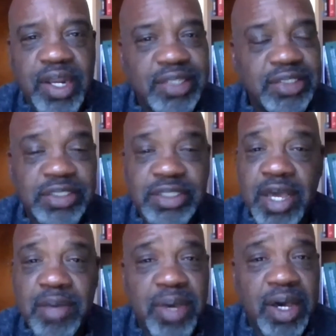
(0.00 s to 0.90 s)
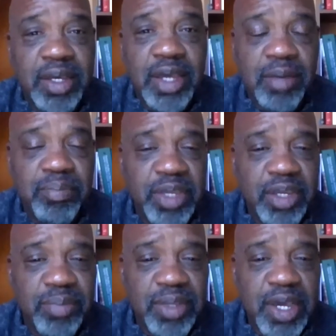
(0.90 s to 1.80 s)
I says, "Yeah, Mom, come
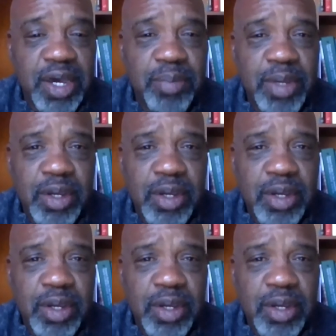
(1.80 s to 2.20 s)
pick me up."